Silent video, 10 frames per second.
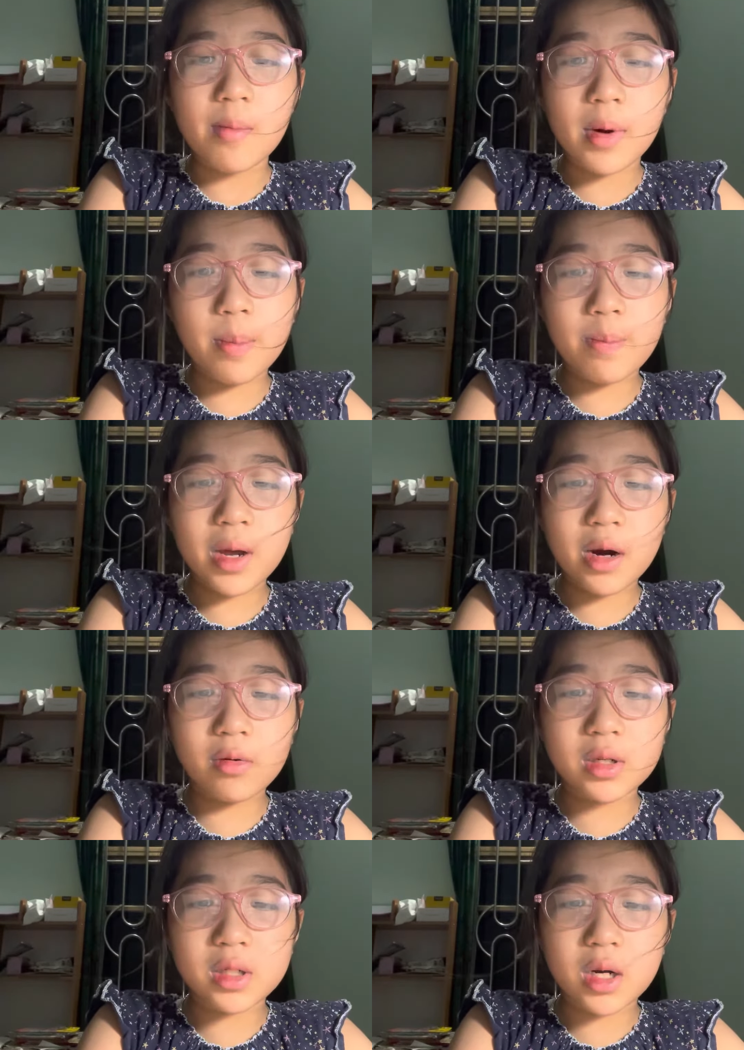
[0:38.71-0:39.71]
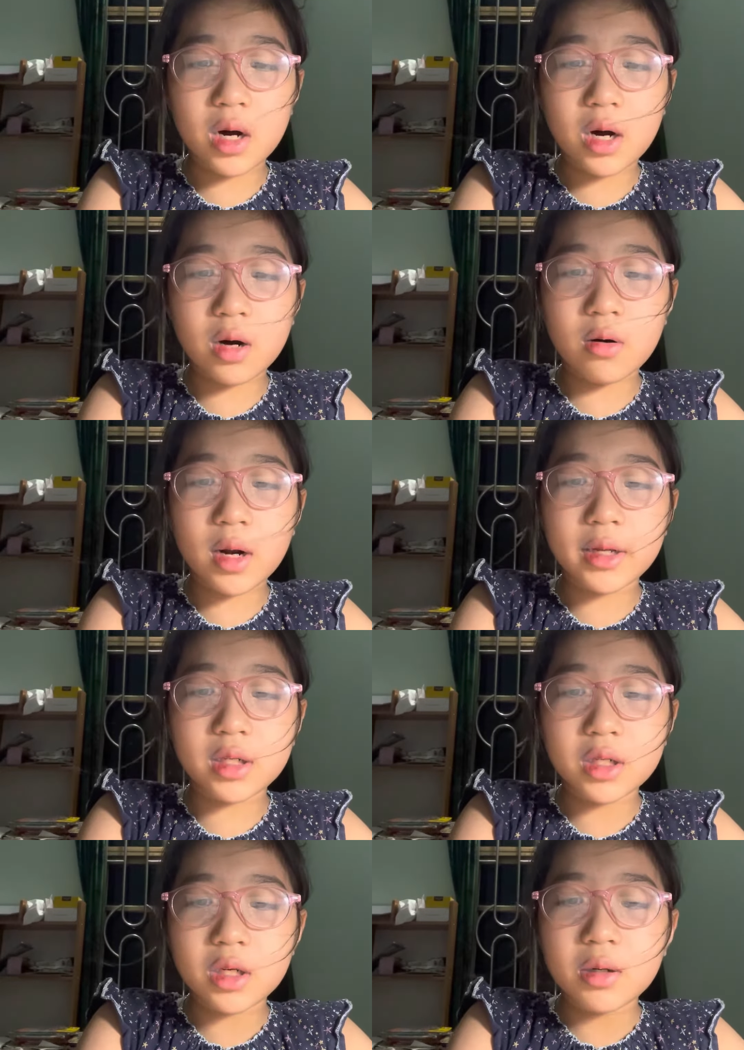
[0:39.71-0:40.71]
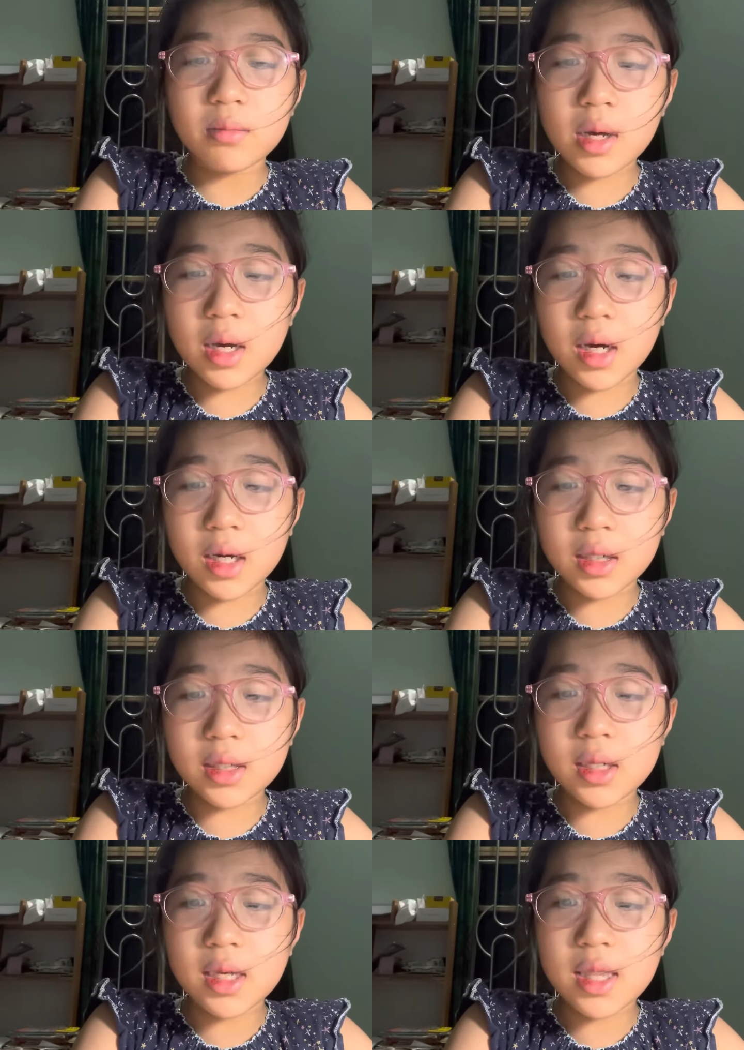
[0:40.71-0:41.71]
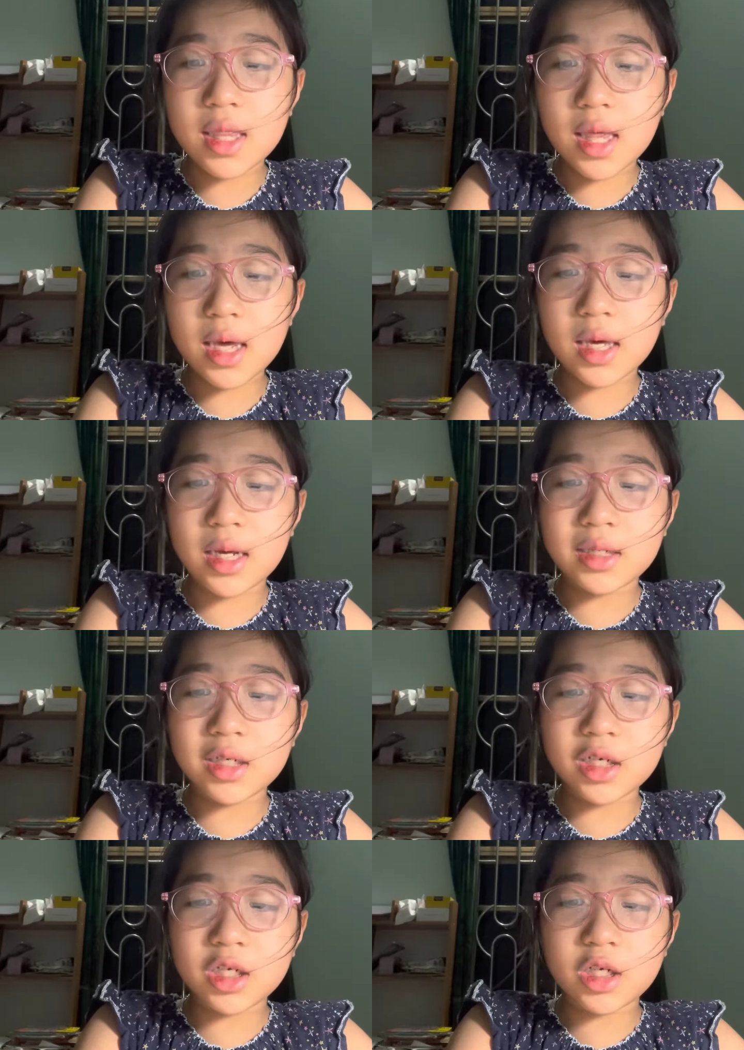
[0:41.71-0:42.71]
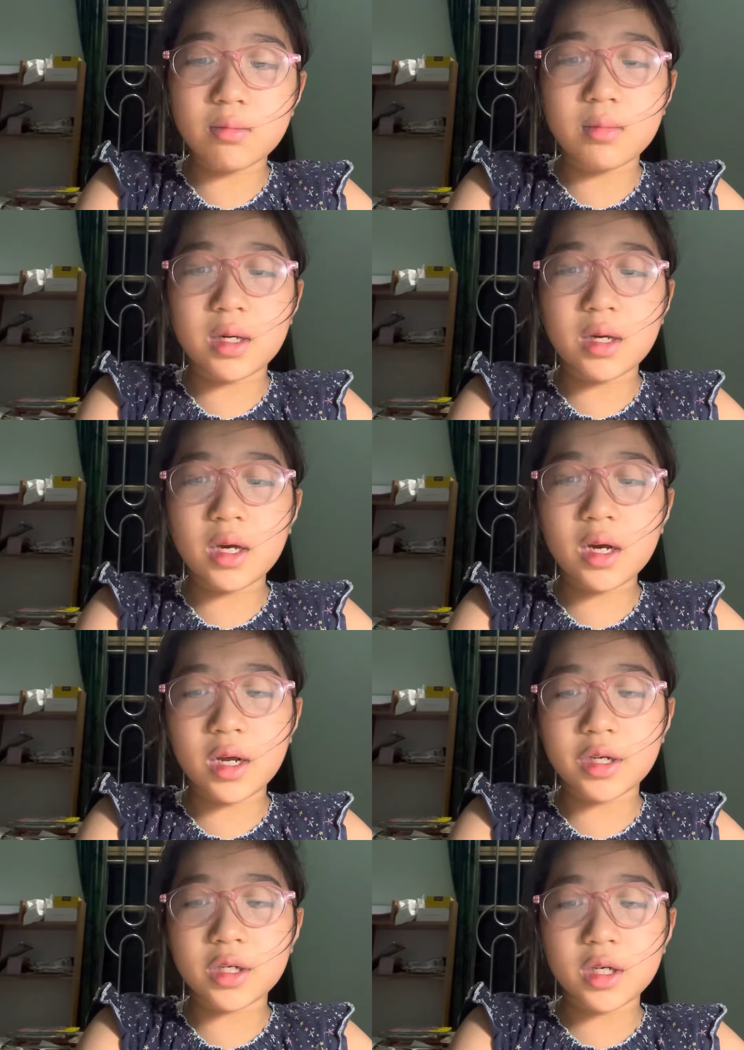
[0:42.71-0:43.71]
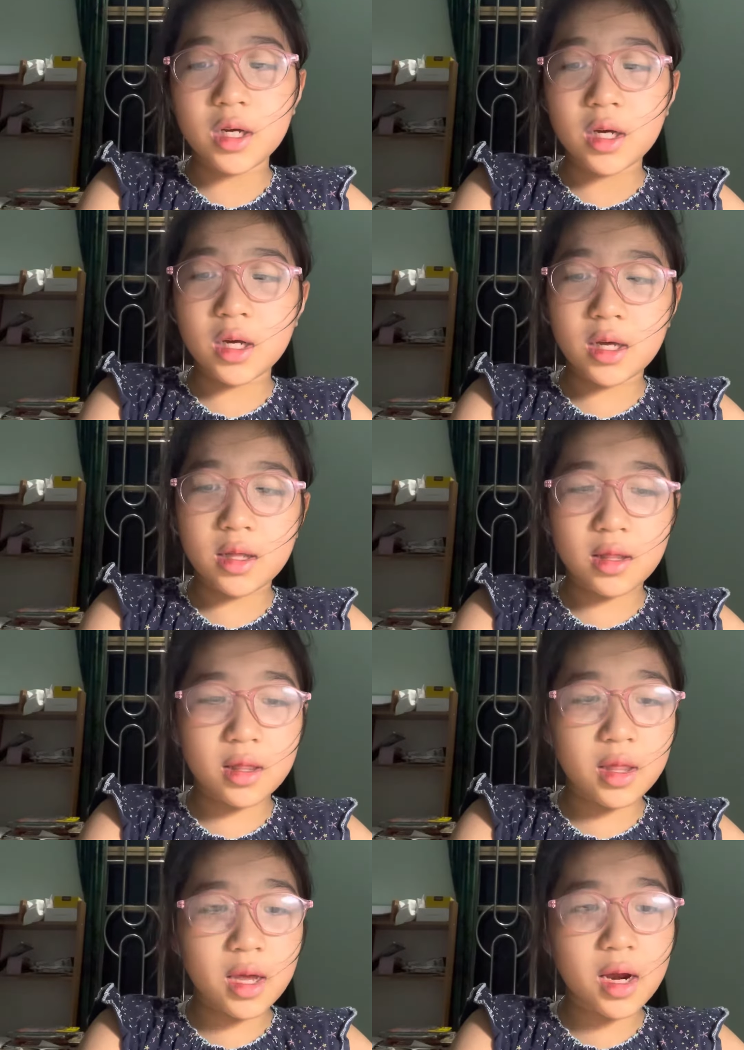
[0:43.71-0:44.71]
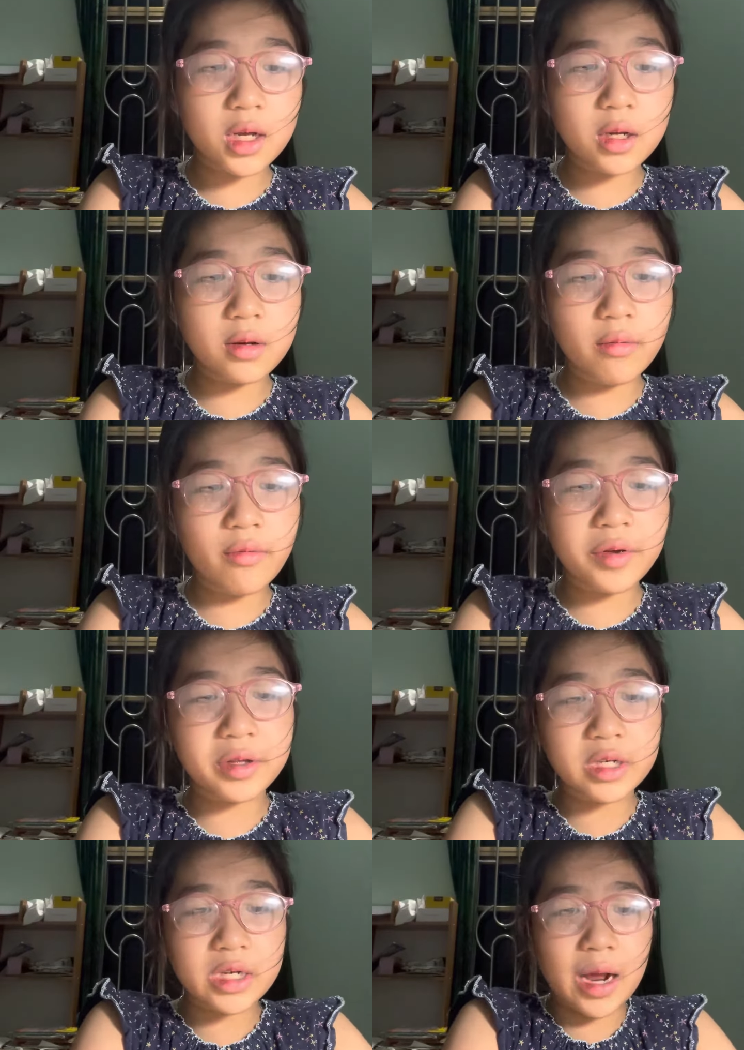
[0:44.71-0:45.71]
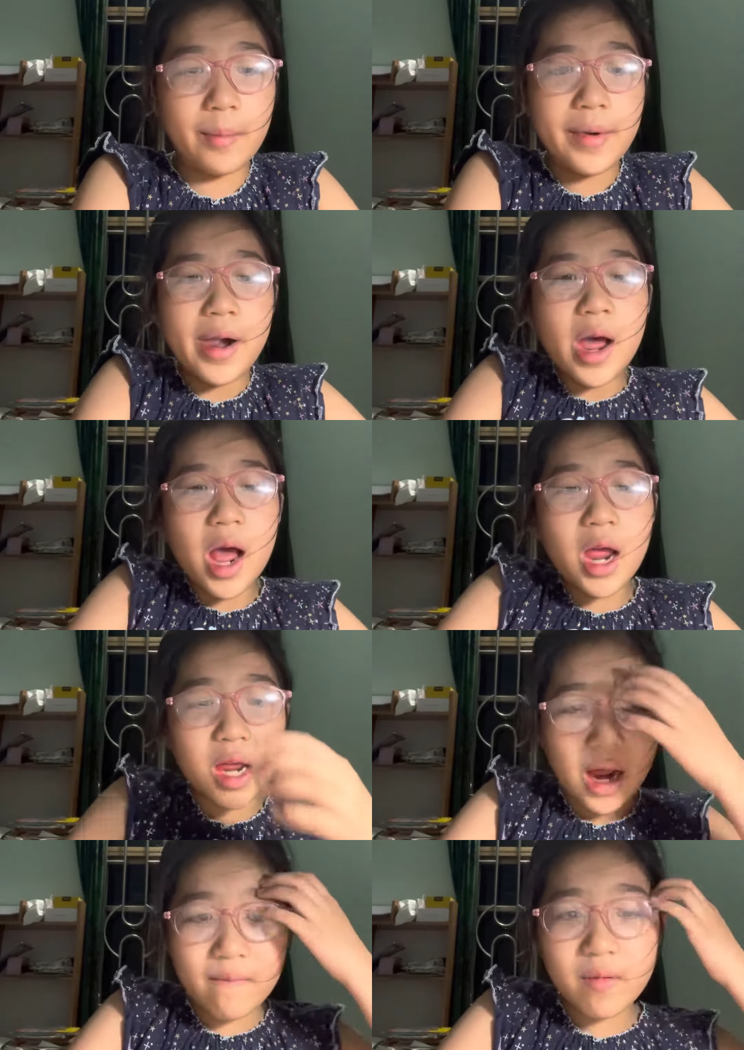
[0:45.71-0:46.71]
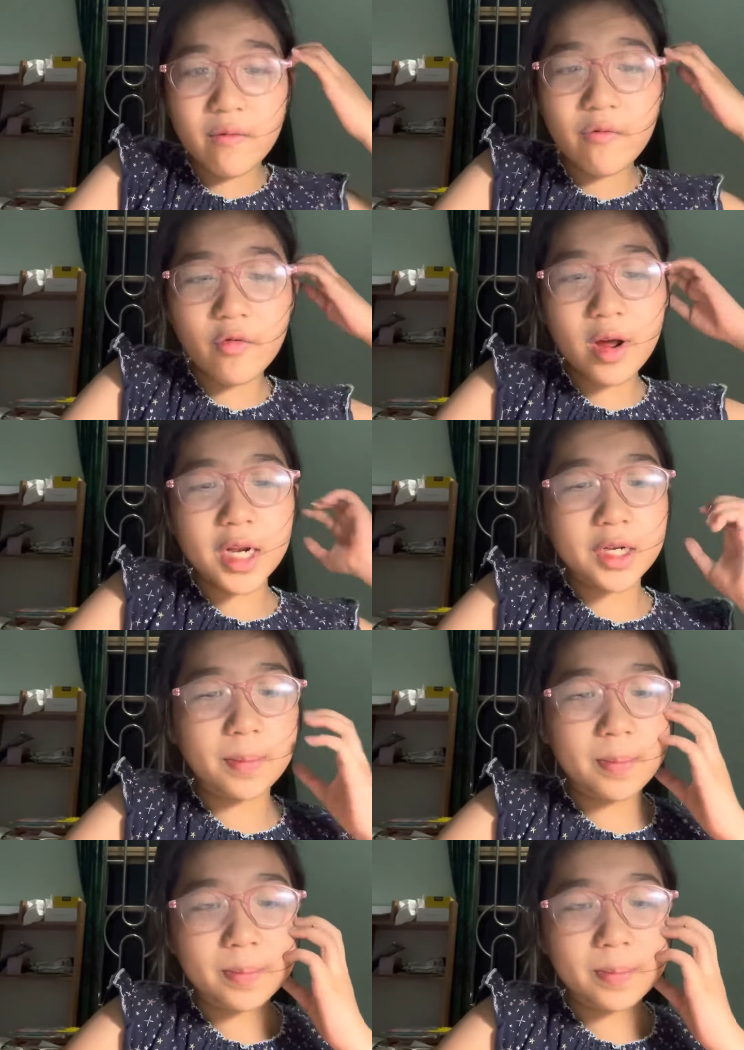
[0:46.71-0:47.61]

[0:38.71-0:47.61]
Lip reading: My parents are great because they can teach me English in their free time. I have a friend.